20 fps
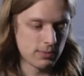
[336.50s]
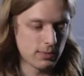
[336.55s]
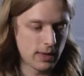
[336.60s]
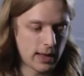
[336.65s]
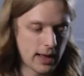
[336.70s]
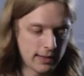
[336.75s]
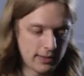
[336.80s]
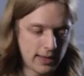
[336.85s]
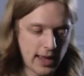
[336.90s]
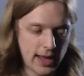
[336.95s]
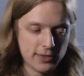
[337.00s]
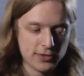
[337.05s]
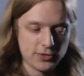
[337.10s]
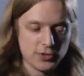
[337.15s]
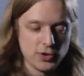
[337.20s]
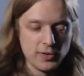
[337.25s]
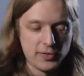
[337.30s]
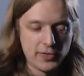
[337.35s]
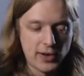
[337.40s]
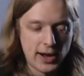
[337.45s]
It takes
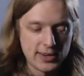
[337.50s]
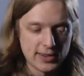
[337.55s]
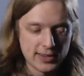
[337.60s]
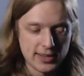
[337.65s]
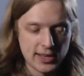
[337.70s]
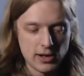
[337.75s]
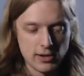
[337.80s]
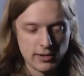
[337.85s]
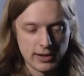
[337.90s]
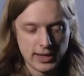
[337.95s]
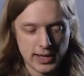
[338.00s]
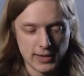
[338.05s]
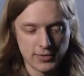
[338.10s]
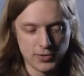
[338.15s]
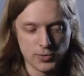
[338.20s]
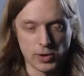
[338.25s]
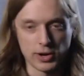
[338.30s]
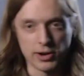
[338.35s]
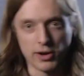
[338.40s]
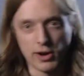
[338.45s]
2 fight to kill, and he gives
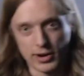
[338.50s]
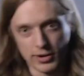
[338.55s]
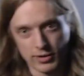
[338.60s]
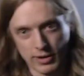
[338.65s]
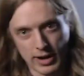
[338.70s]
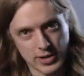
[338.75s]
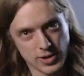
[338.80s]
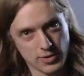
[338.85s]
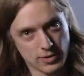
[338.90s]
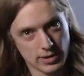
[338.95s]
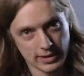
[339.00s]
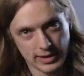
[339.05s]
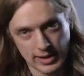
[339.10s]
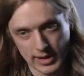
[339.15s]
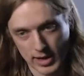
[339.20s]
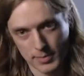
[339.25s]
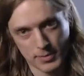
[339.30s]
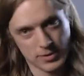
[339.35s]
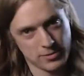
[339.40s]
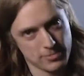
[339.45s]
1 honor, and you can kill
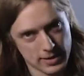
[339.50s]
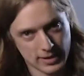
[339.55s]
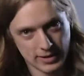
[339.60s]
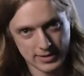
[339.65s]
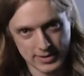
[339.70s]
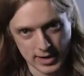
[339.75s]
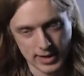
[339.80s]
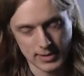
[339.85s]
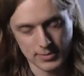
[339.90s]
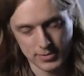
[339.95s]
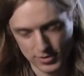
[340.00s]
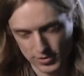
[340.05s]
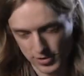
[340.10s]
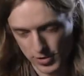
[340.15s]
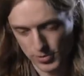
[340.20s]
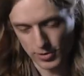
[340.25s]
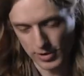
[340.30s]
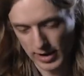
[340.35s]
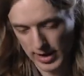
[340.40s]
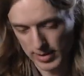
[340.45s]
him as many times as
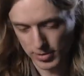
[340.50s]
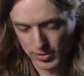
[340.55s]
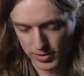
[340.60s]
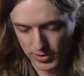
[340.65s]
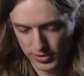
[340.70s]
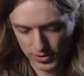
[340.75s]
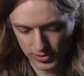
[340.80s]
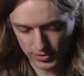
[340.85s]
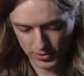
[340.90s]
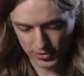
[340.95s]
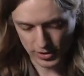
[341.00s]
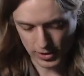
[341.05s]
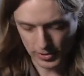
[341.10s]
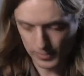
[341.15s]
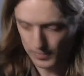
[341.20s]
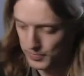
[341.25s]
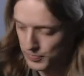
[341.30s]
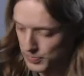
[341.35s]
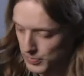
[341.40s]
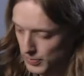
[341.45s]
you are able to do so.
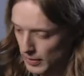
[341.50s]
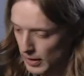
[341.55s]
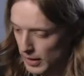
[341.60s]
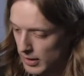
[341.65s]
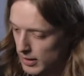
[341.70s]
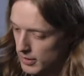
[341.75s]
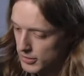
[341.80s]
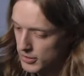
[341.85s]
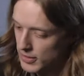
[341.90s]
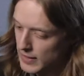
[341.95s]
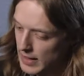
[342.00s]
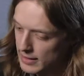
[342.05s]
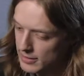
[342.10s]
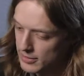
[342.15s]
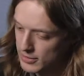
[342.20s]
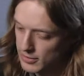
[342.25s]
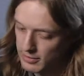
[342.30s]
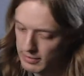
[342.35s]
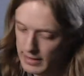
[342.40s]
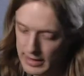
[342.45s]
So
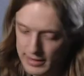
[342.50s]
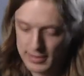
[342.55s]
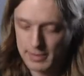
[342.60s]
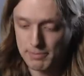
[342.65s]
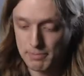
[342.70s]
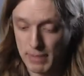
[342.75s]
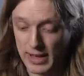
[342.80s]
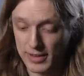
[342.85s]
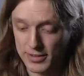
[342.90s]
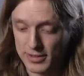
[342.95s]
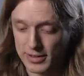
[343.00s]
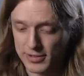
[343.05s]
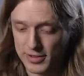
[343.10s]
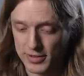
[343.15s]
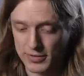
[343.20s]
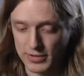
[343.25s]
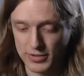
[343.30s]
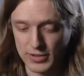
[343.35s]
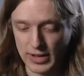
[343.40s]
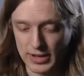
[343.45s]
that's the basics of
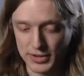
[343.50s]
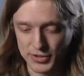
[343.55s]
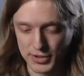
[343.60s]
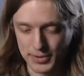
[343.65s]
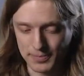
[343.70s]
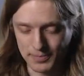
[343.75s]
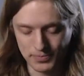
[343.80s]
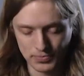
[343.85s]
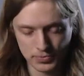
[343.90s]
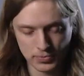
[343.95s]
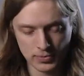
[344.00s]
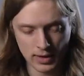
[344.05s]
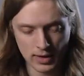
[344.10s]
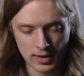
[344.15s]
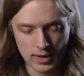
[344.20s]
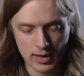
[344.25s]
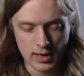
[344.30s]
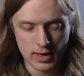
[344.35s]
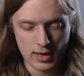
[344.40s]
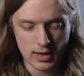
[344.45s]
Ascension.
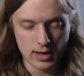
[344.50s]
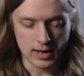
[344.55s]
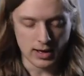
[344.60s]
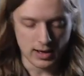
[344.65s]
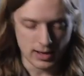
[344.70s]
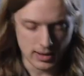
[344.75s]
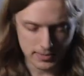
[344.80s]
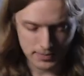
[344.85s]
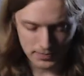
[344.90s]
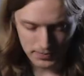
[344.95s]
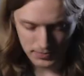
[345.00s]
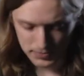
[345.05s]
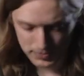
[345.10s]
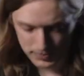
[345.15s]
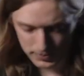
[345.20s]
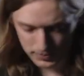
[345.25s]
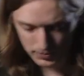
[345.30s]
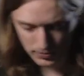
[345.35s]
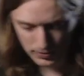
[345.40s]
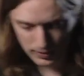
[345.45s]

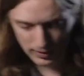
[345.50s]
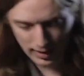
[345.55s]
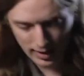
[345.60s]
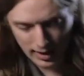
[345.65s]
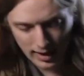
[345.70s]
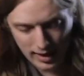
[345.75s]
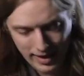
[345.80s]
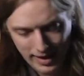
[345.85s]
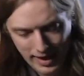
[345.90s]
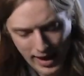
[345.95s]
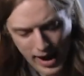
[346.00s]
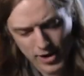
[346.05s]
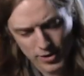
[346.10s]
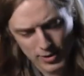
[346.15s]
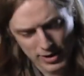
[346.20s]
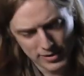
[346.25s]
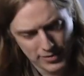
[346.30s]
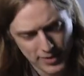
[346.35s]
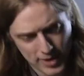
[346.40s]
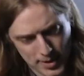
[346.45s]
How do
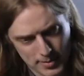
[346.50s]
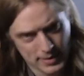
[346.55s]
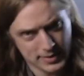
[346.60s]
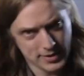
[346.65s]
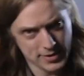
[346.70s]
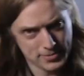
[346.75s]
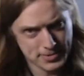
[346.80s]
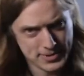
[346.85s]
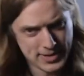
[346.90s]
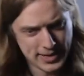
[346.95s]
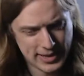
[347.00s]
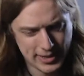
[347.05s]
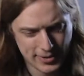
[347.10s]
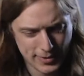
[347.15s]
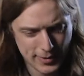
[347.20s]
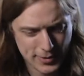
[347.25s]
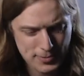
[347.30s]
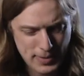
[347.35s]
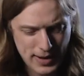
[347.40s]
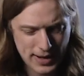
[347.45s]
I feel about this particular
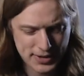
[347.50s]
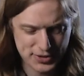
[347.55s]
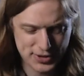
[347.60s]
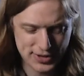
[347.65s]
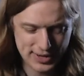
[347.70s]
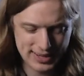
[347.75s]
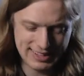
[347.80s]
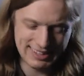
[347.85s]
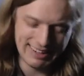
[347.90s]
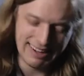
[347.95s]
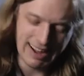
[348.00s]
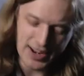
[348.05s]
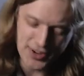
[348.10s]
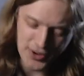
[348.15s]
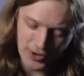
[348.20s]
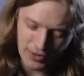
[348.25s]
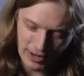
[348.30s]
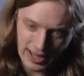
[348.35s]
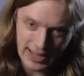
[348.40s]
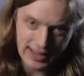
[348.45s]
expansion? I
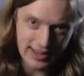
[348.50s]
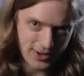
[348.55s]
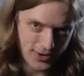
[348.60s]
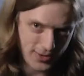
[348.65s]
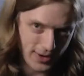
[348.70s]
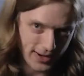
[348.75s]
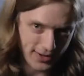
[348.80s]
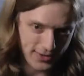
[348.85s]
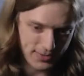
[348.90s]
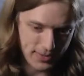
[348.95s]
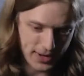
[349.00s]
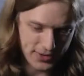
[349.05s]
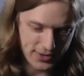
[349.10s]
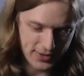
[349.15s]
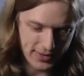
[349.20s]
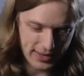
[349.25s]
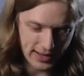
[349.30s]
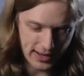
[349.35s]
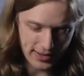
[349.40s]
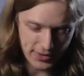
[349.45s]
don't like it quite as much as
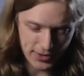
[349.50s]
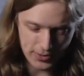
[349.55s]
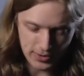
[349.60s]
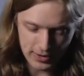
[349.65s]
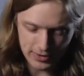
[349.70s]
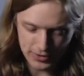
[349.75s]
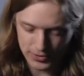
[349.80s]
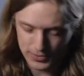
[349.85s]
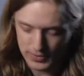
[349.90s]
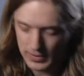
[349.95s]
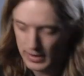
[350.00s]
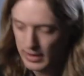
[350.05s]
the other ones.